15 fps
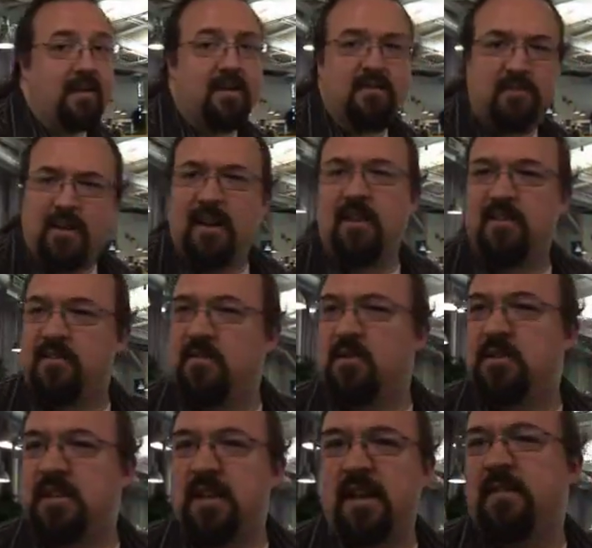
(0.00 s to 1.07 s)
I guess. Friday
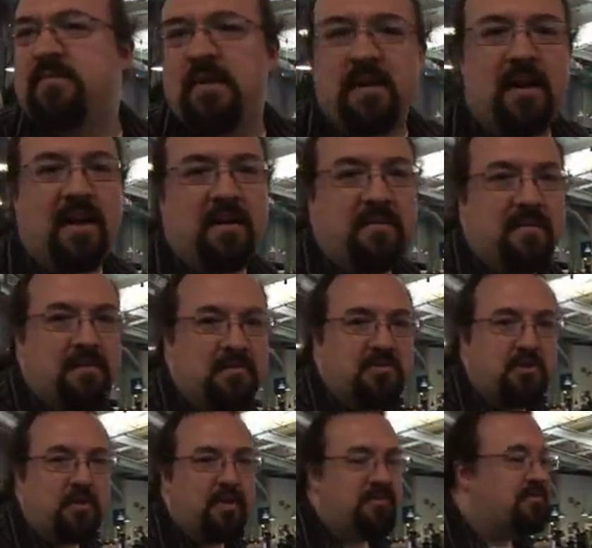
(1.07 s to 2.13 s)
or today? I'm never
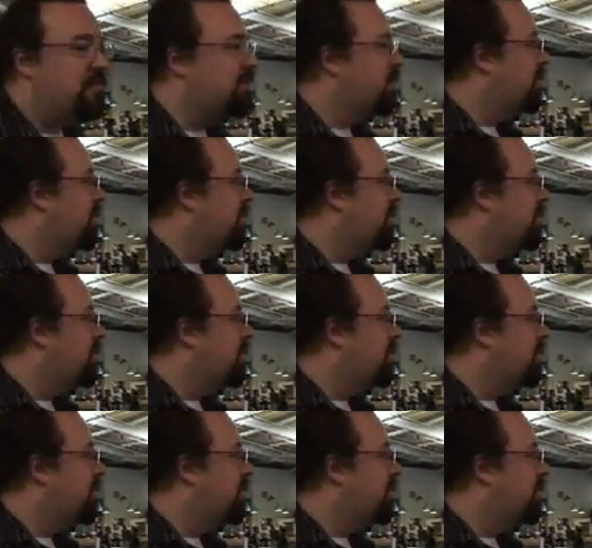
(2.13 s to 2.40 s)
sure which.